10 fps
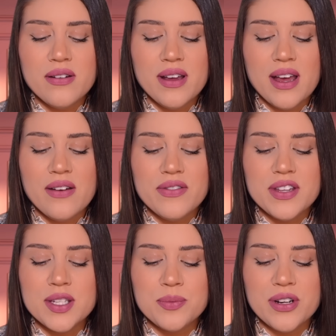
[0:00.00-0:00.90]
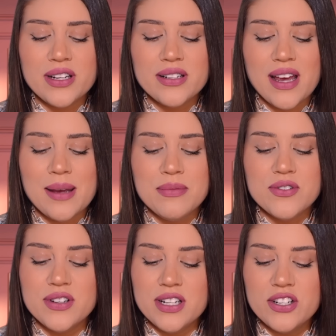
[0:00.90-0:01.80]
have the springtime
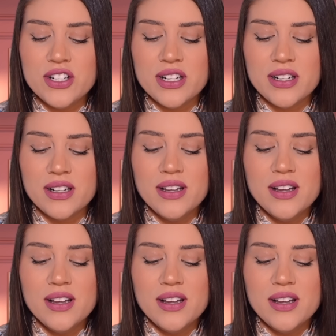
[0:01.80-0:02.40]
tradition